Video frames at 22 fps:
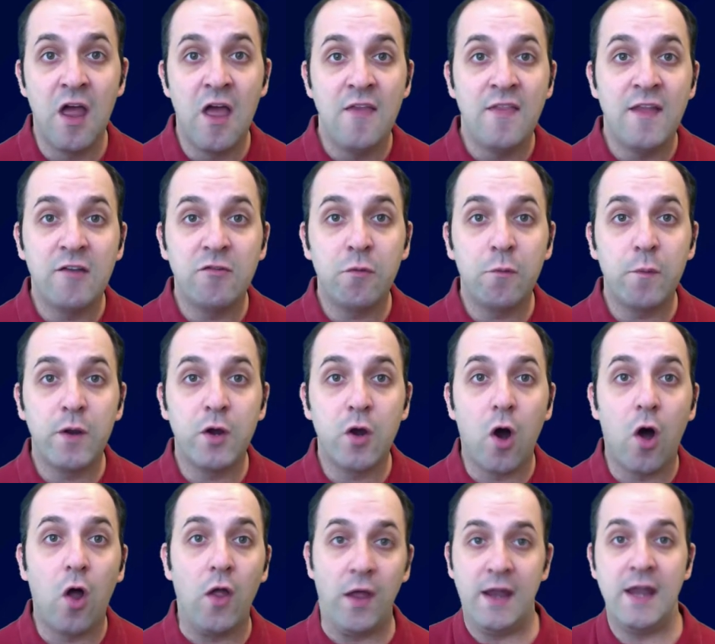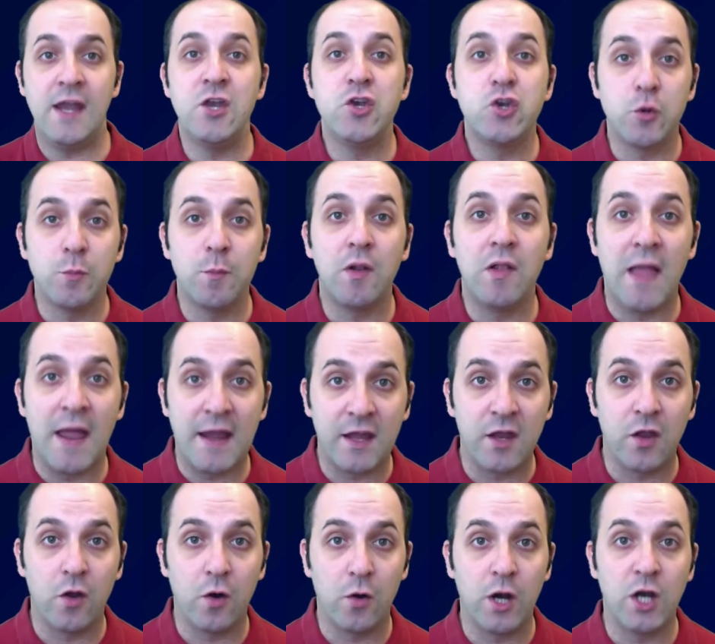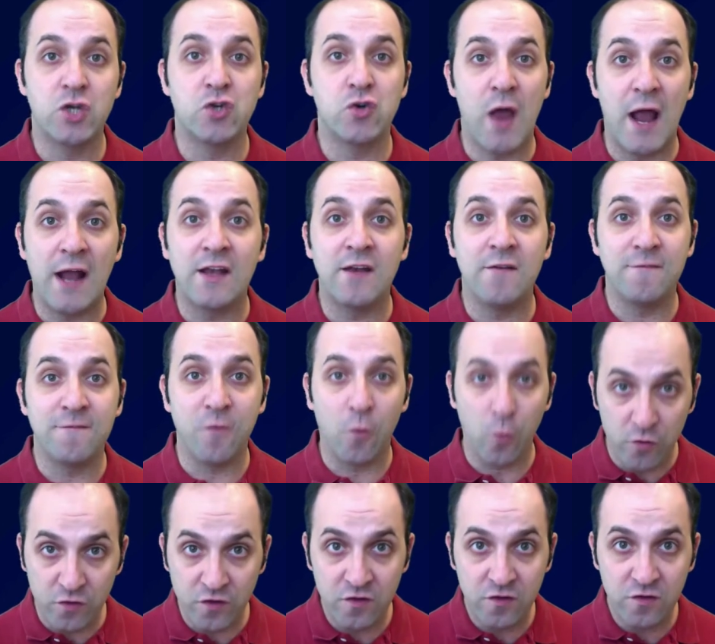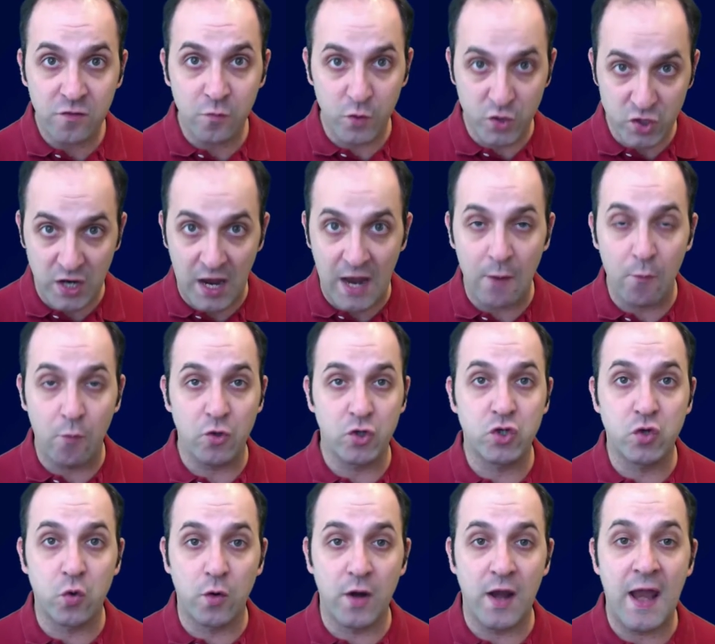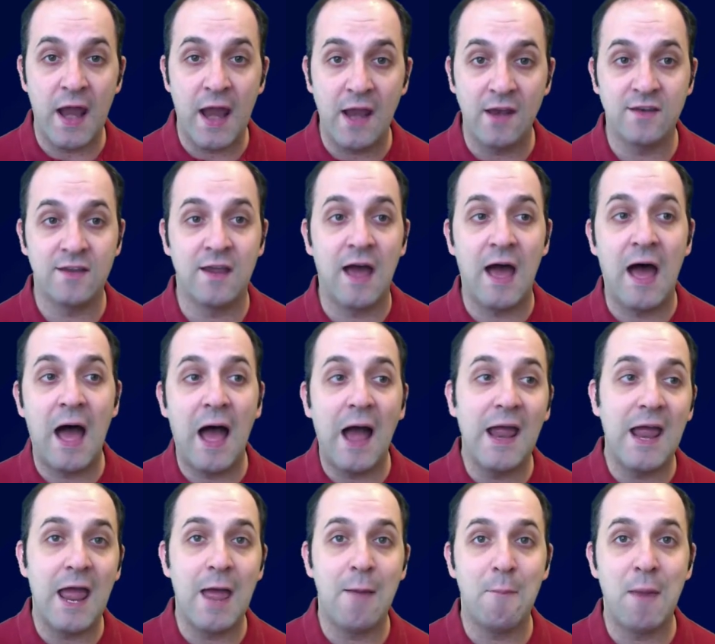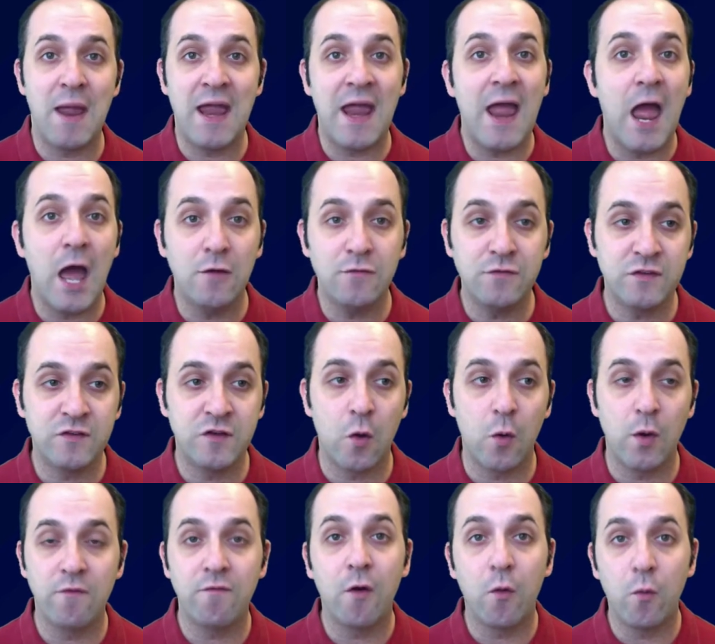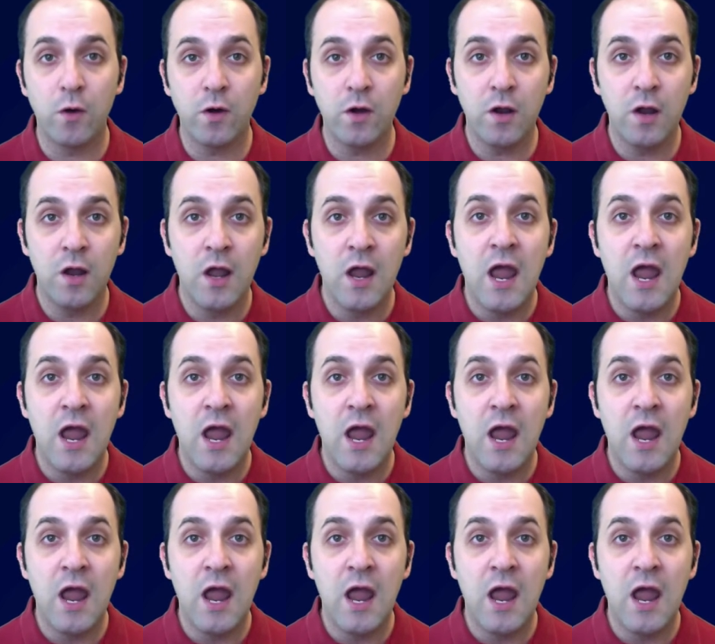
That's what we call intermolecular attractive forces, which I will shorthand to IMAFs going forward.